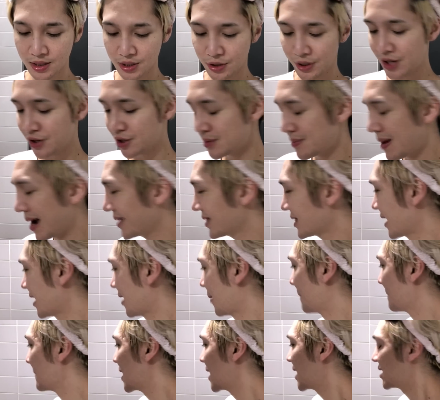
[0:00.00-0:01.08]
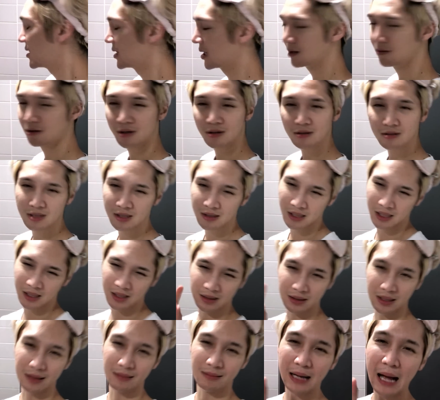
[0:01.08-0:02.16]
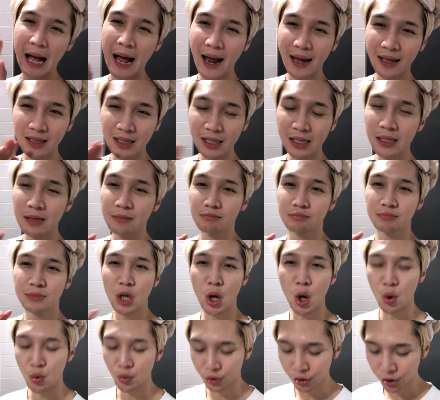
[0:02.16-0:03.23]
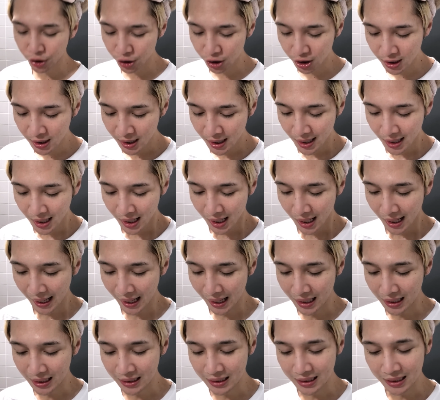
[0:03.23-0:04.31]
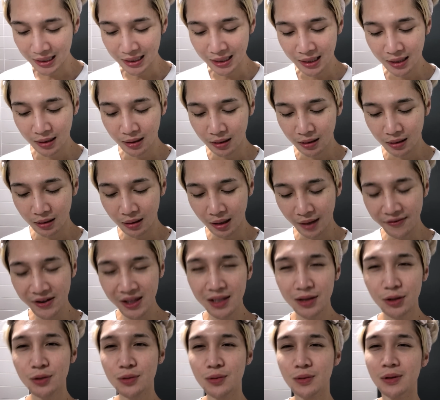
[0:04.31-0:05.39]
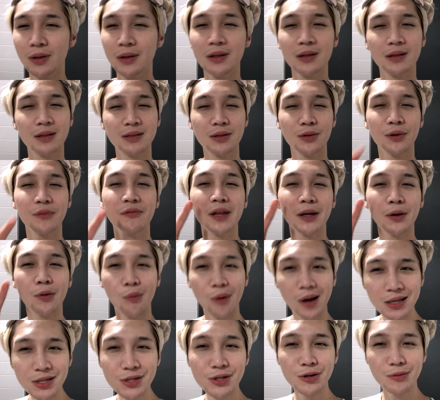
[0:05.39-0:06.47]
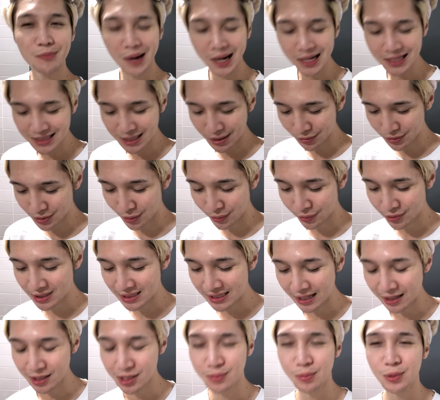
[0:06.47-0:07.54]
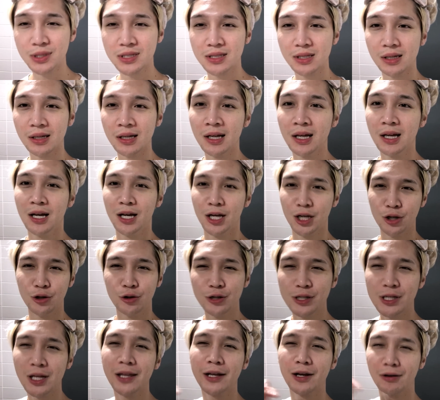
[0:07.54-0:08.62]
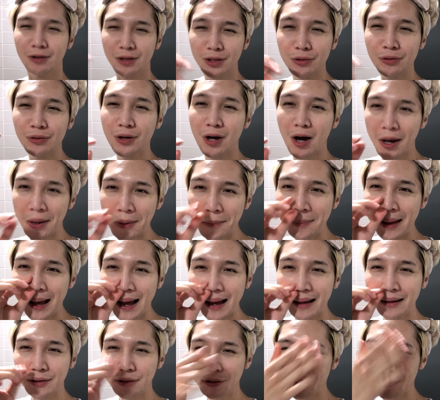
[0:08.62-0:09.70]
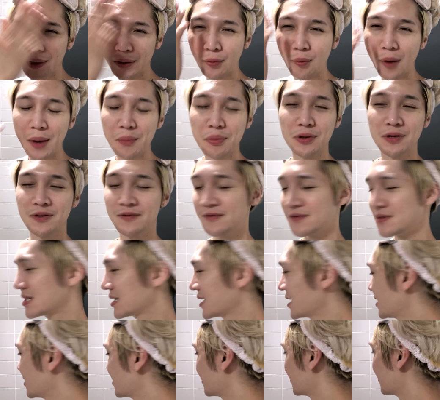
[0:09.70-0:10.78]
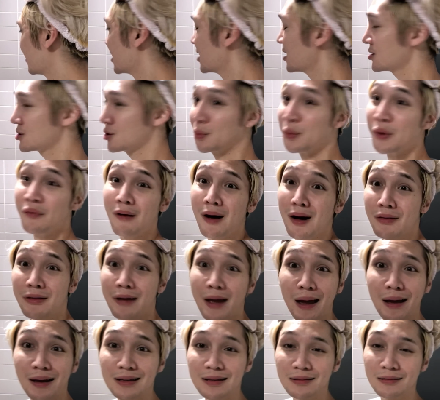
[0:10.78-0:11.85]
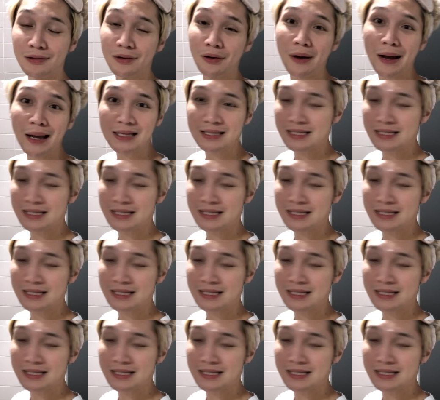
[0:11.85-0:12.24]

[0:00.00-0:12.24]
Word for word: So here's my thing. They were using that like the Kylie toner and I feel like those the sort of like Western mindset of toners is that it's supposed to you use it like on a little cotton pad and you like wipe your skin to remove all the you know